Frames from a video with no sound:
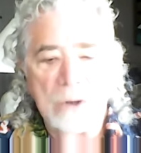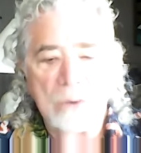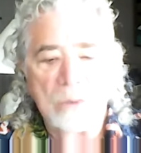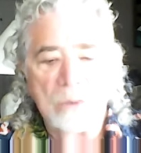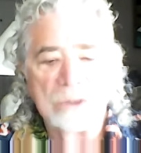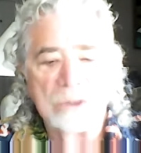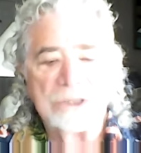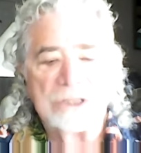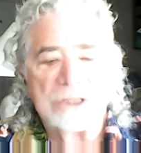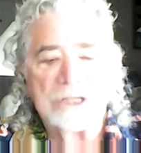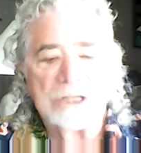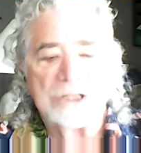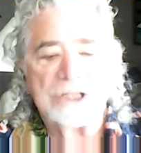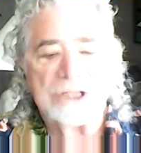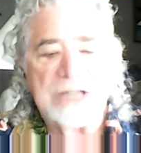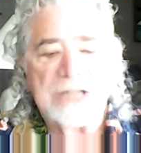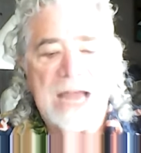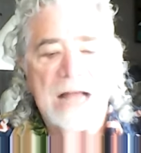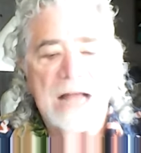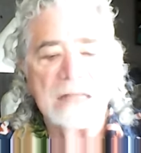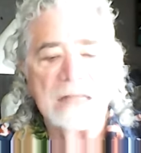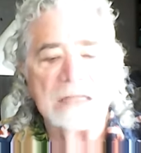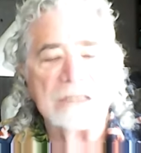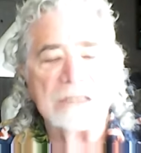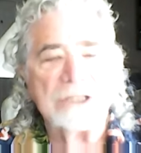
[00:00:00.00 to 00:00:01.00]
was the
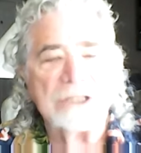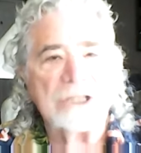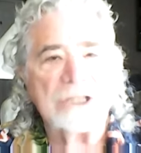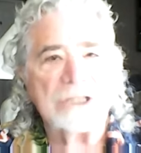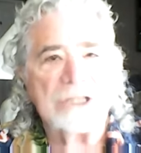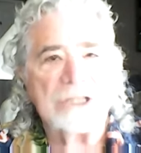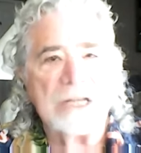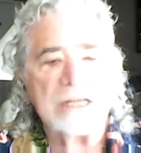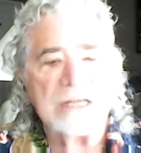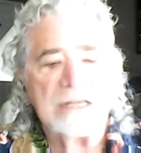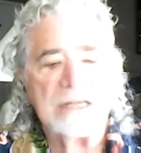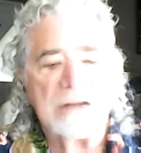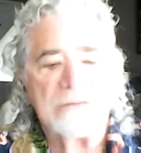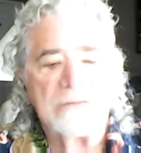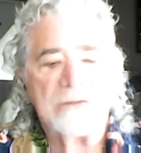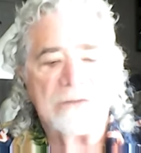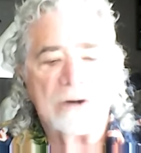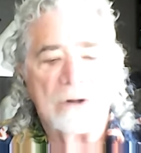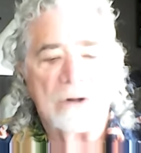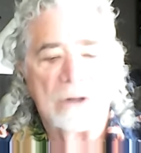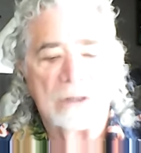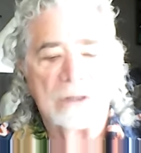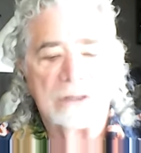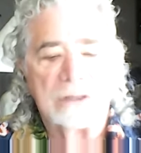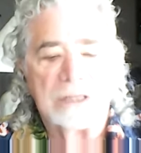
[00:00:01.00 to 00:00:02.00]
challenges and
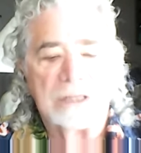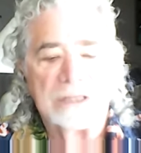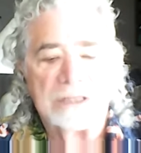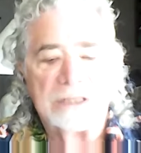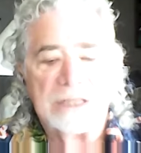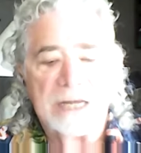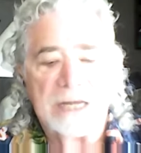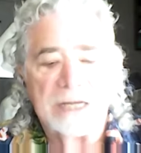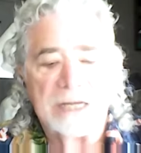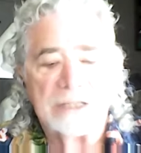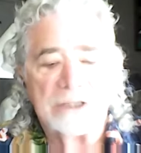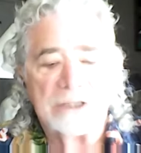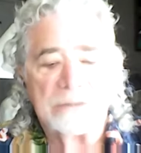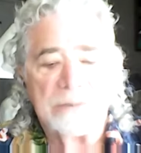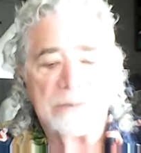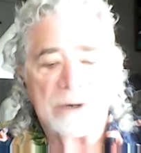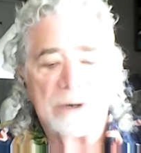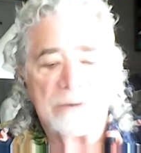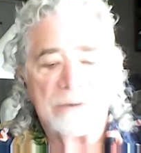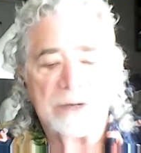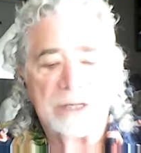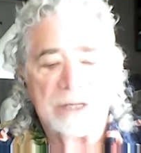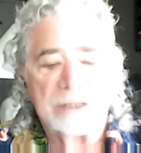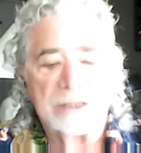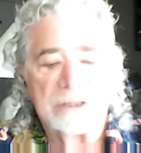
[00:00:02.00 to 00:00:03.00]
difficulties they
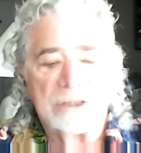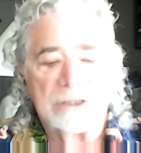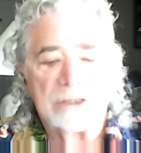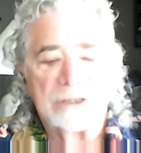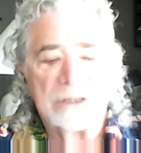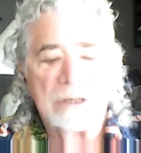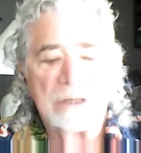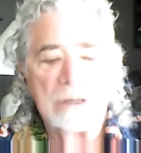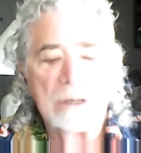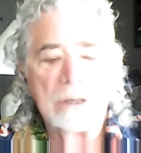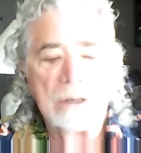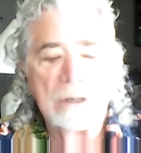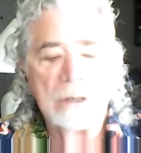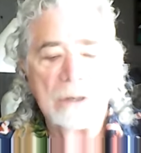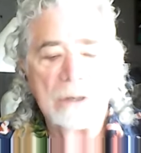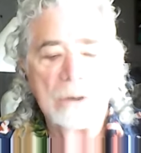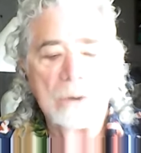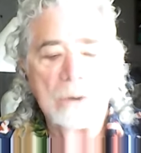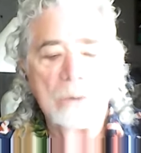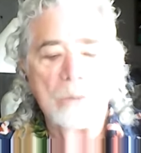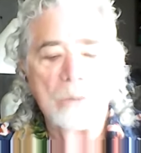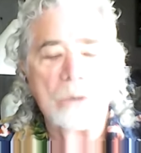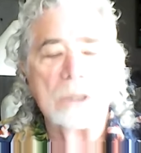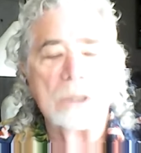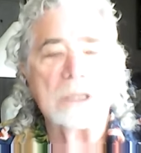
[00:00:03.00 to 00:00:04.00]
experience
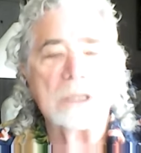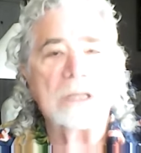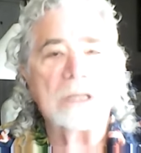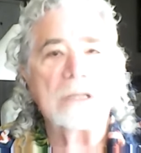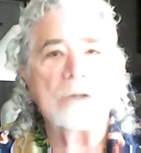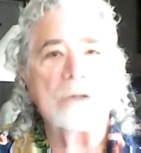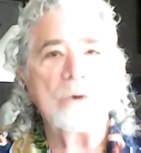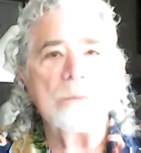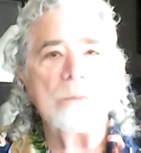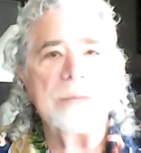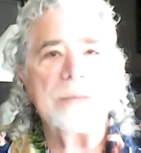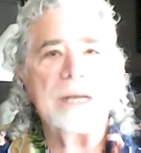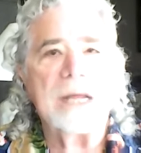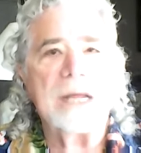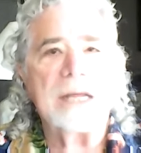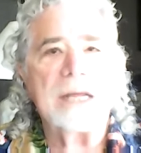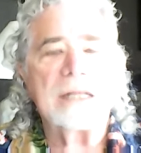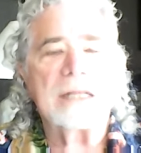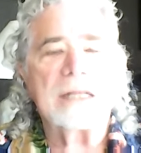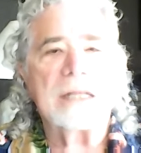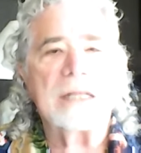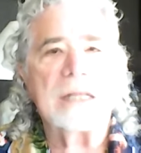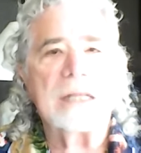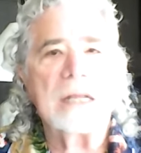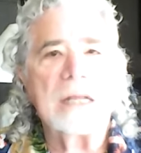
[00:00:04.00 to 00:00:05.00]
will
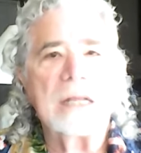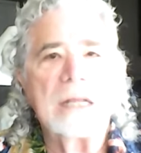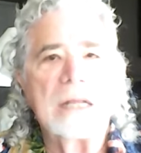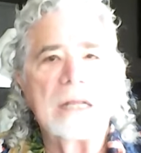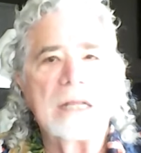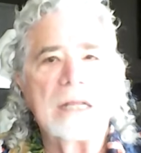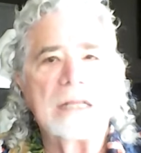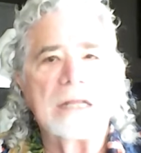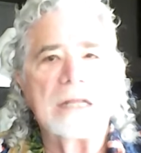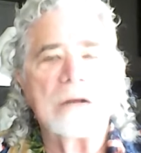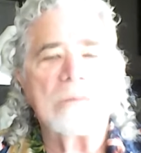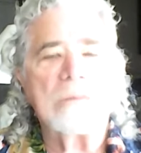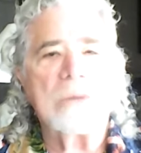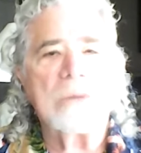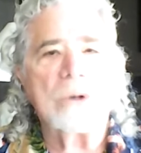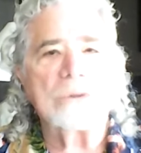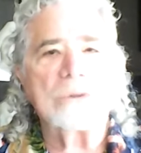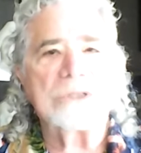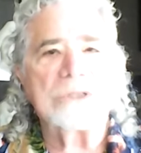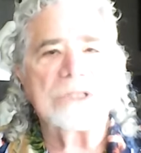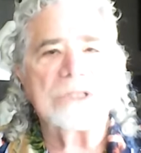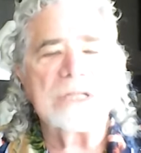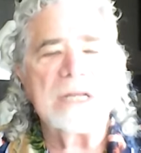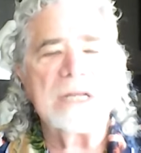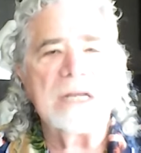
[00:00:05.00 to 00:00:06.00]
illuminate their
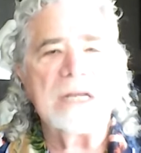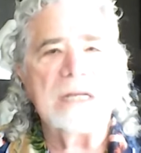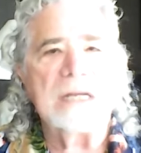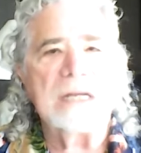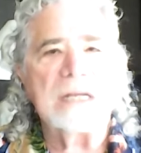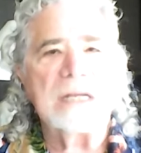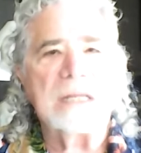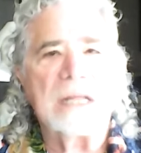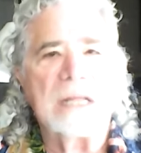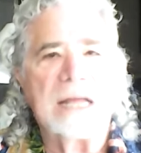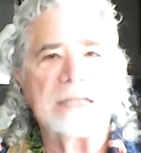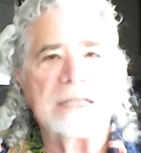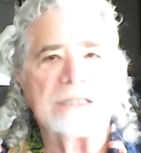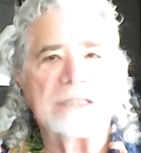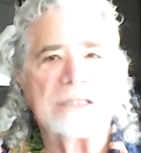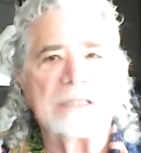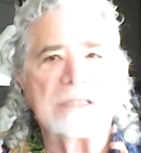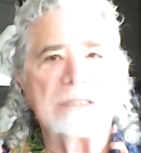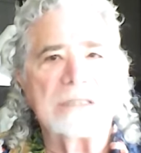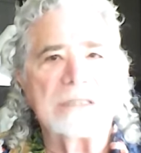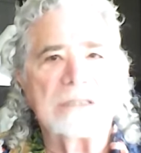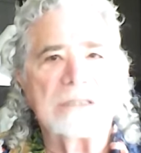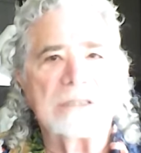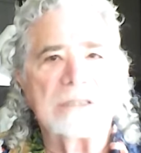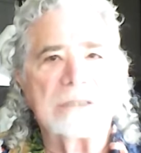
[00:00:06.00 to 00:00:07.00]
most needed
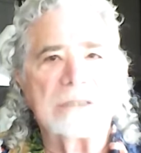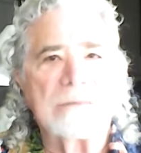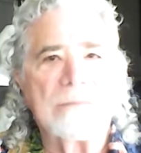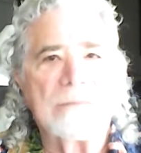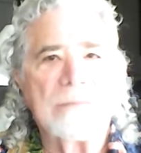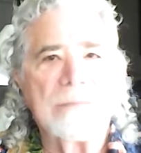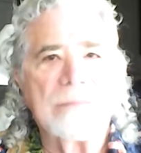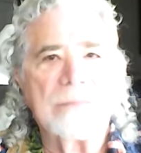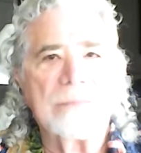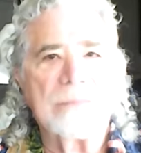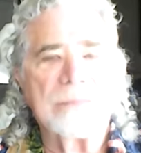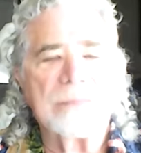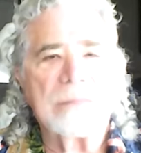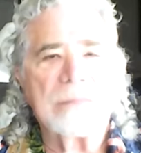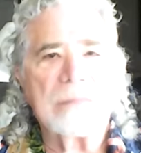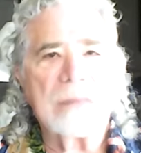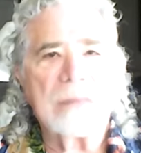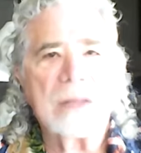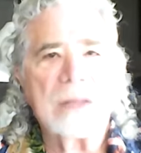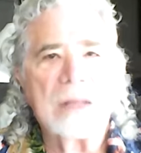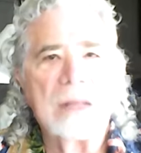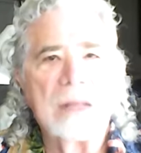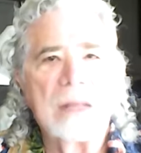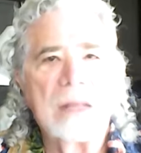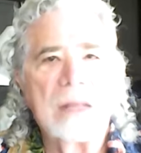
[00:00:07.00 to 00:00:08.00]
lessons.
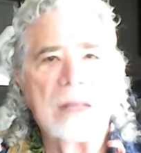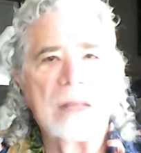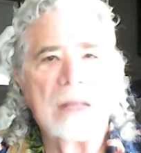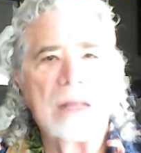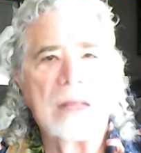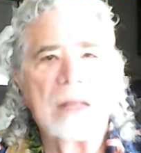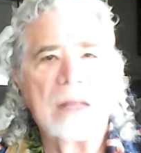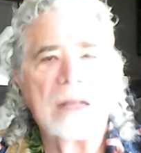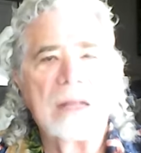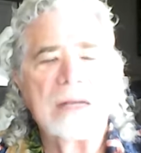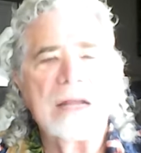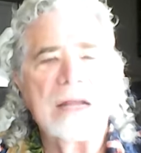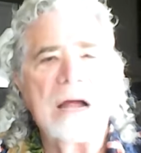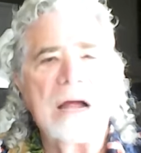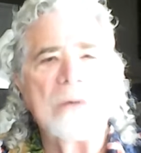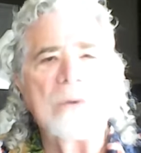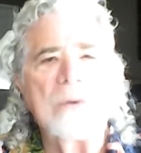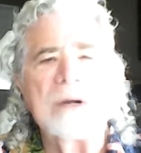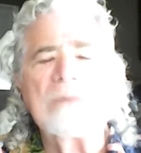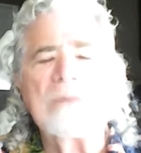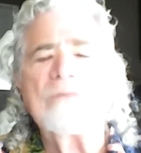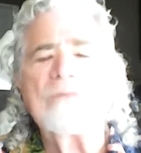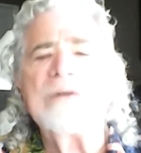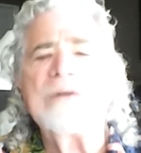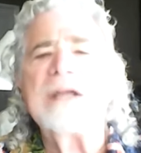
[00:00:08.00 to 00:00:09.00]
Now, I
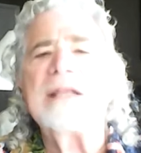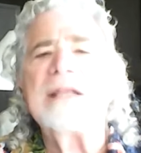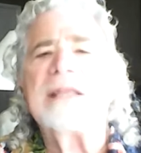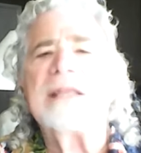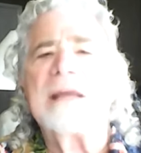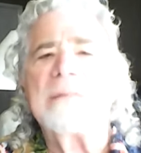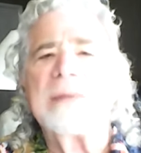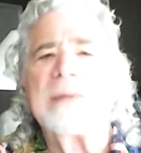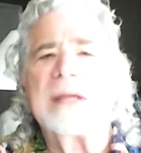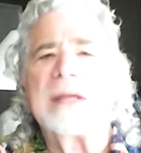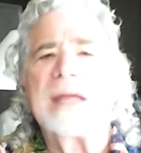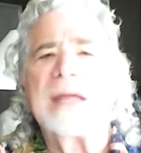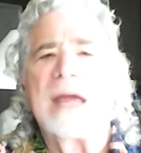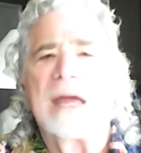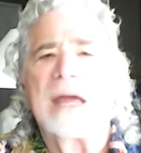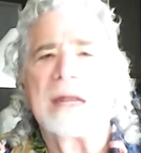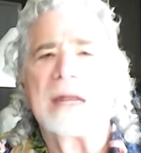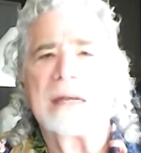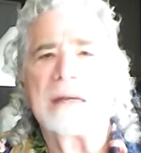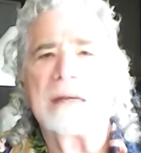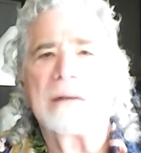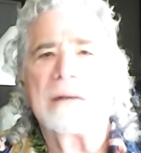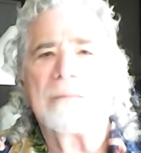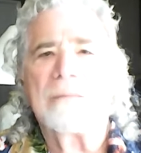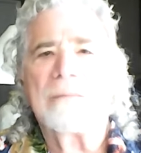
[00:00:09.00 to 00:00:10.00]
want to read them
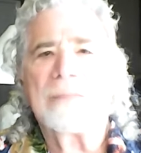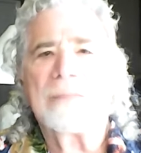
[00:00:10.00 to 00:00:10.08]
again